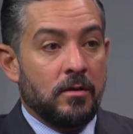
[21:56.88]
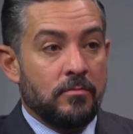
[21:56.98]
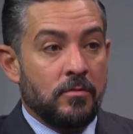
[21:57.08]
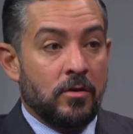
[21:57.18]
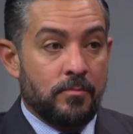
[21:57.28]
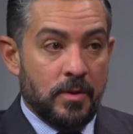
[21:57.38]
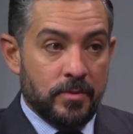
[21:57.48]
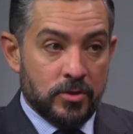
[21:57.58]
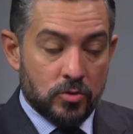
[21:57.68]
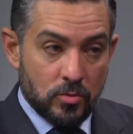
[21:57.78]
our
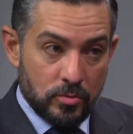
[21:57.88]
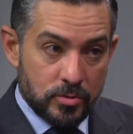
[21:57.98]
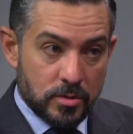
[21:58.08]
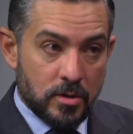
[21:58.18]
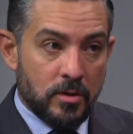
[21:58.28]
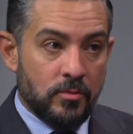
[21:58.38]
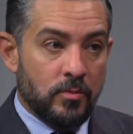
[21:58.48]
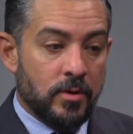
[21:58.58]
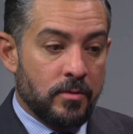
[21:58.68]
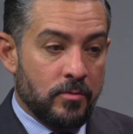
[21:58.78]
public schools. Uh, we
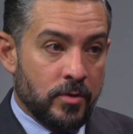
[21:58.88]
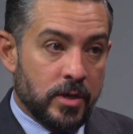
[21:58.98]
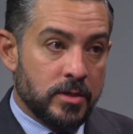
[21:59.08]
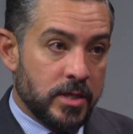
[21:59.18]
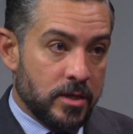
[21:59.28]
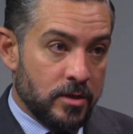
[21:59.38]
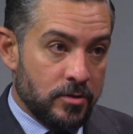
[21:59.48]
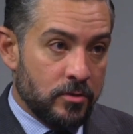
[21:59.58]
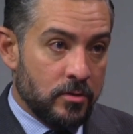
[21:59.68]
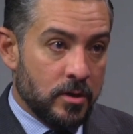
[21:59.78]
want to. We're going to take
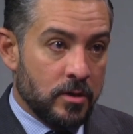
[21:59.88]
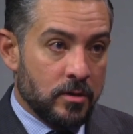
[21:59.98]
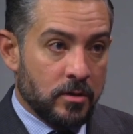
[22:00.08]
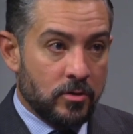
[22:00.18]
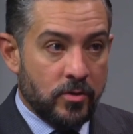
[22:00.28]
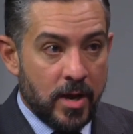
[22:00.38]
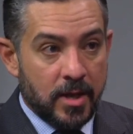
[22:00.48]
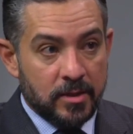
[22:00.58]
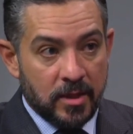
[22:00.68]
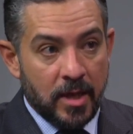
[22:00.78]
another uh, crack
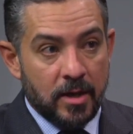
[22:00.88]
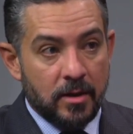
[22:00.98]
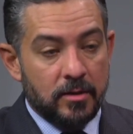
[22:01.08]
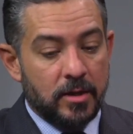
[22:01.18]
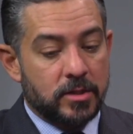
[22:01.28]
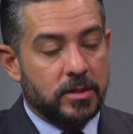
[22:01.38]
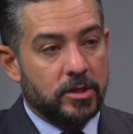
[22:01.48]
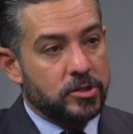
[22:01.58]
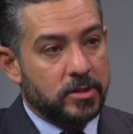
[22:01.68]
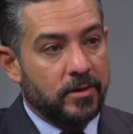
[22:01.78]
at that next
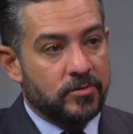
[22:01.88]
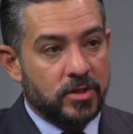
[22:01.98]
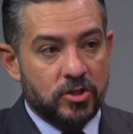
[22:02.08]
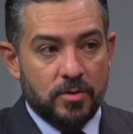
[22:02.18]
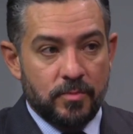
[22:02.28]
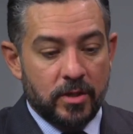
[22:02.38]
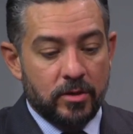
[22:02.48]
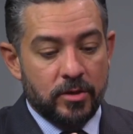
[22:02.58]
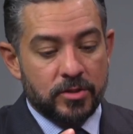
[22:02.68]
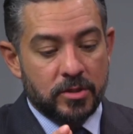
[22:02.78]
legislative session
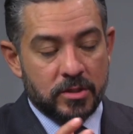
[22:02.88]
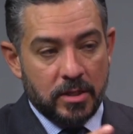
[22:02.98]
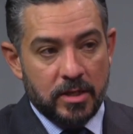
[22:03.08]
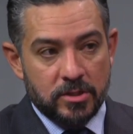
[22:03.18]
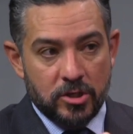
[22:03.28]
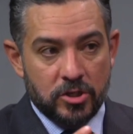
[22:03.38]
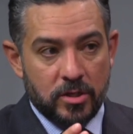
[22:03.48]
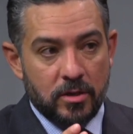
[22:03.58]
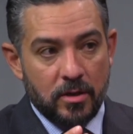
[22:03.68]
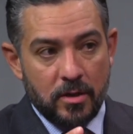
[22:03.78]
because this last session